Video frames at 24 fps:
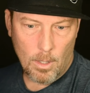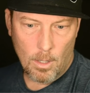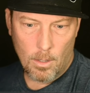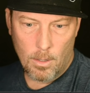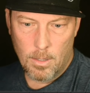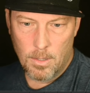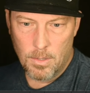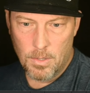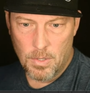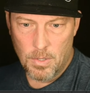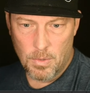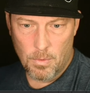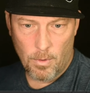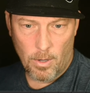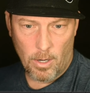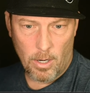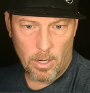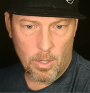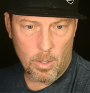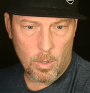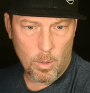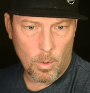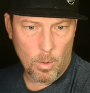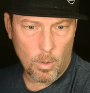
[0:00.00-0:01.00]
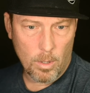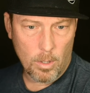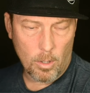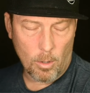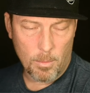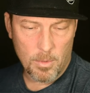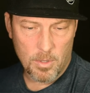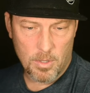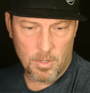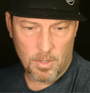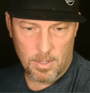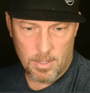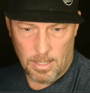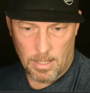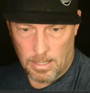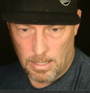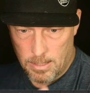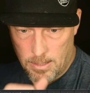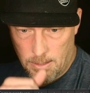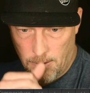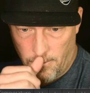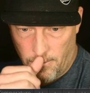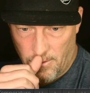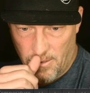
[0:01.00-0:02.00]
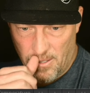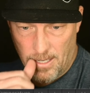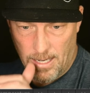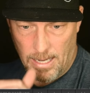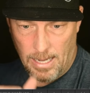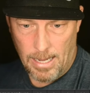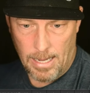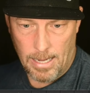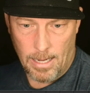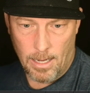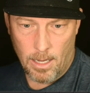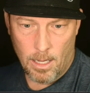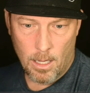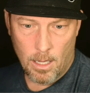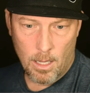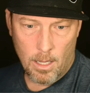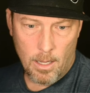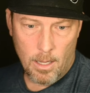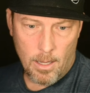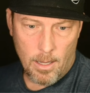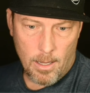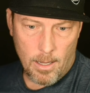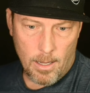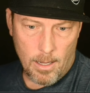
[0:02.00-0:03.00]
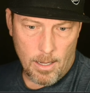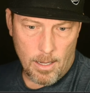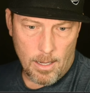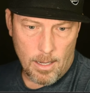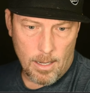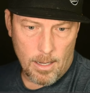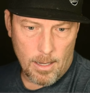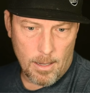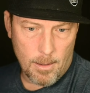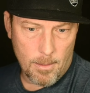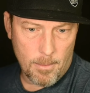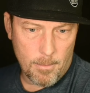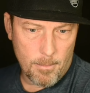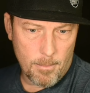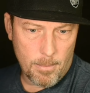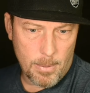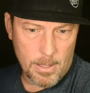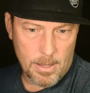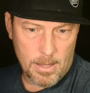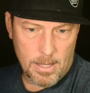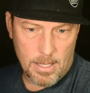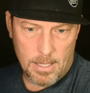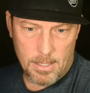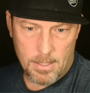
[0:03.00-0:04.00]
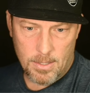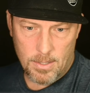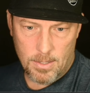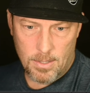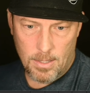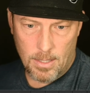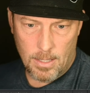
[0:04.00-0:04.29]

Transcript: This is very cool. It almost looks like a different day, but this